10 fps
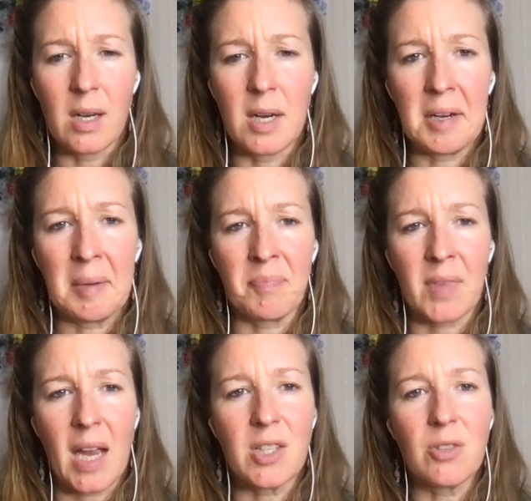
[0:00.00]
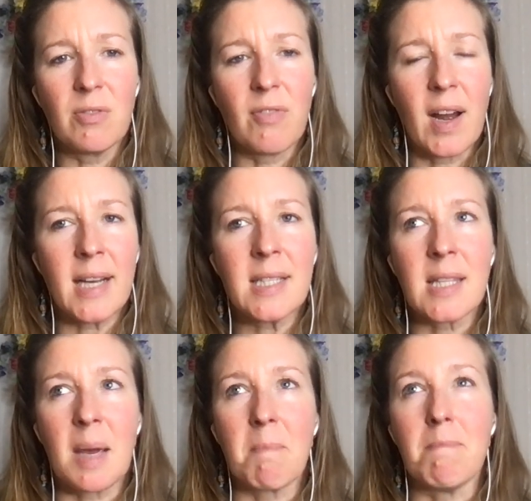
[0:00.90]
I do find
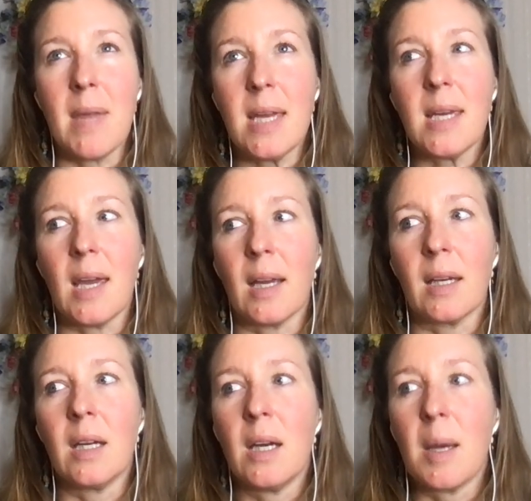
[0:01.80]
that making